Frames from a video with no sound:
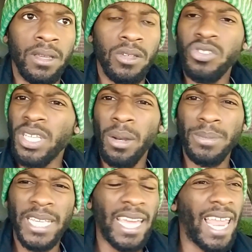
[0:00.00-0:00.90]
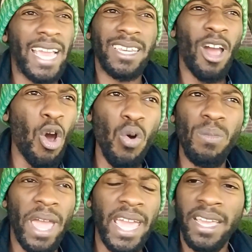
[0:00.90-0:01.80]
You see what I'm saying? Like, no,
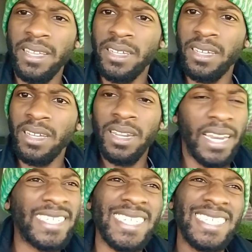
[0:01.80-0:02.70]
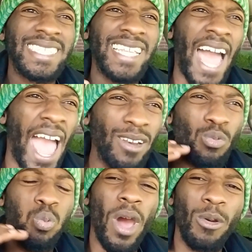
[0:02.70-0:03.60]
man. This is not
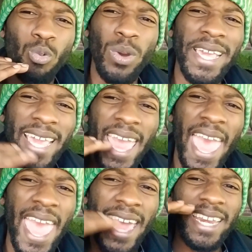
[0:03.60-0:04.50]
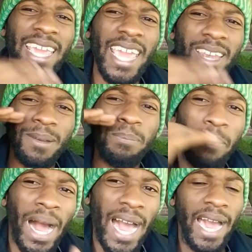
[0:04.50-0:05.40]
what we had in
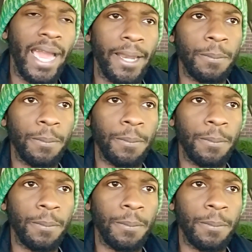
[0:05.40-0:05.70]
mind.